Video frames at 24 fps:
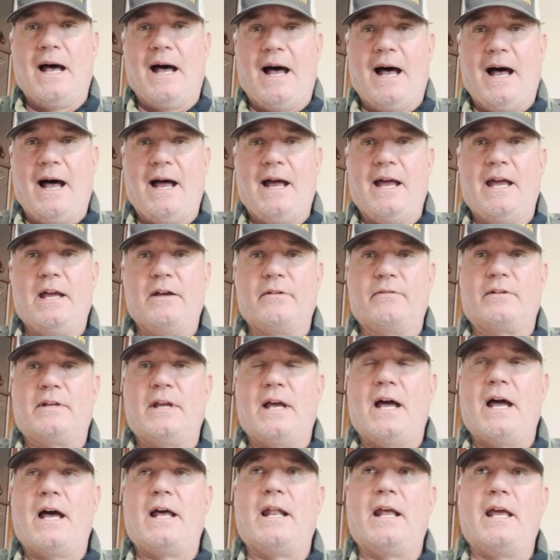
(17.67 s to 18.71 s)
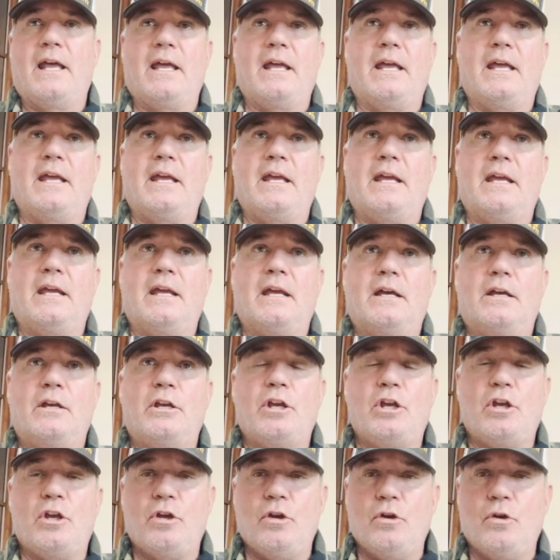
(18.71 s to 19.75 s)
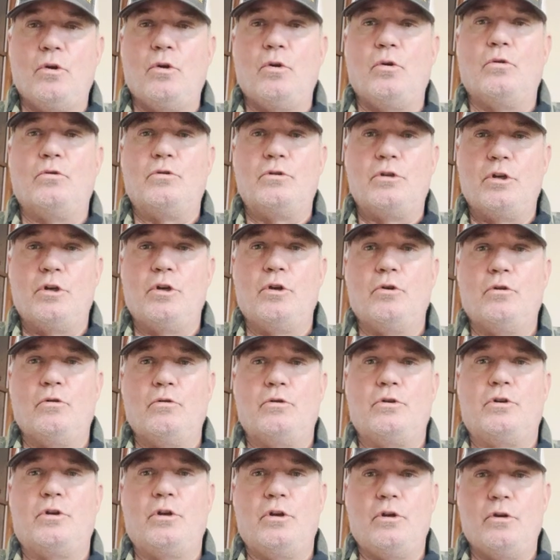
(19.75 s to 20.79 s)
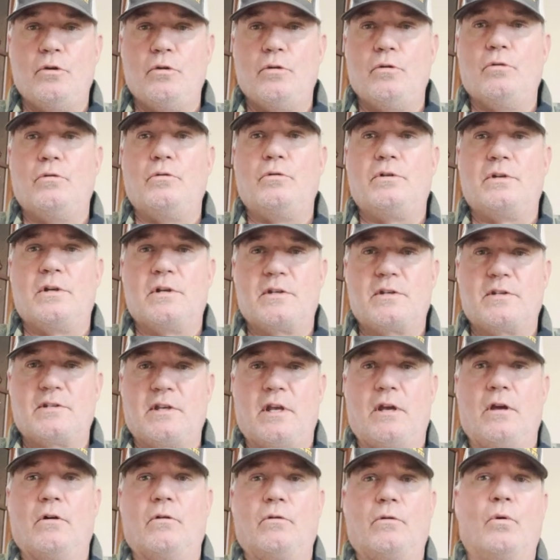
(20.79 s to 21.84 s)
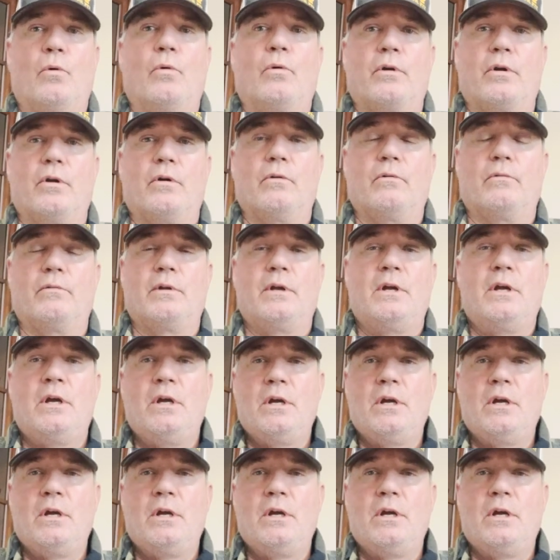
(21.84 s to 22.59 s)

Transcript: I have got a huge sale going on,